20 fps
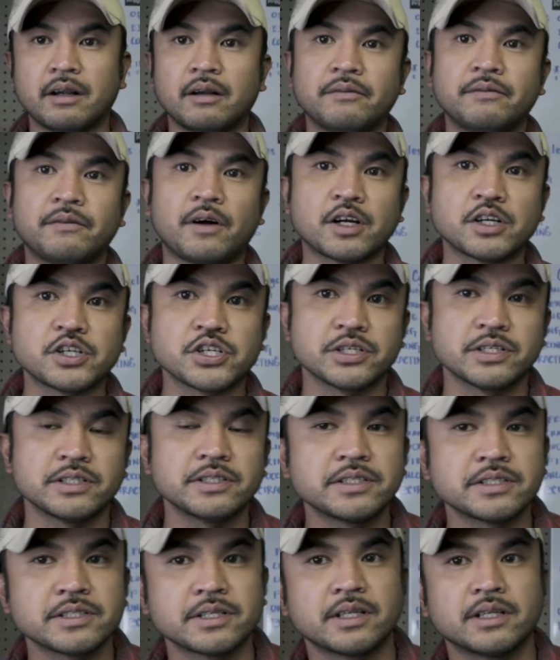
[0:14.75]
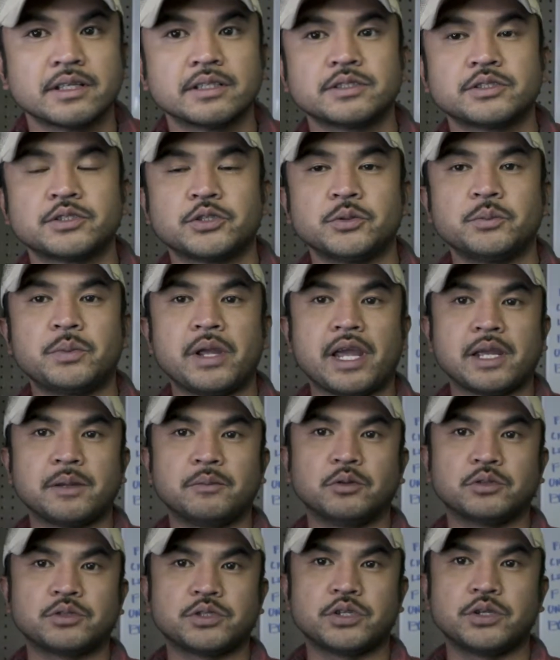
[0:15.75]
functions to be
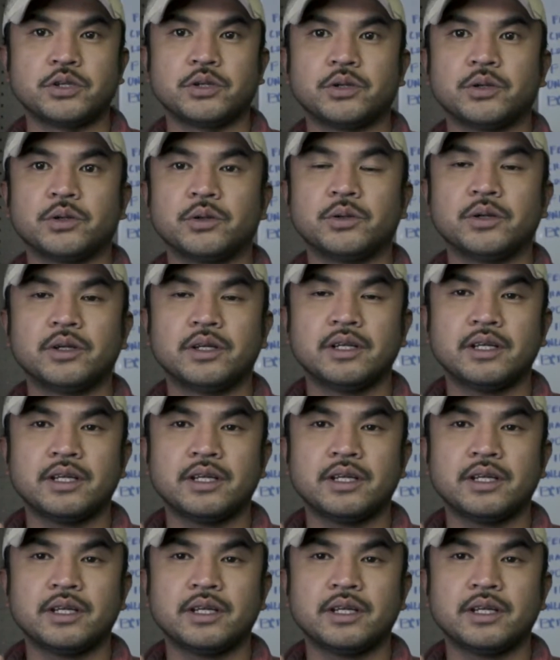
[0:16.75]
able to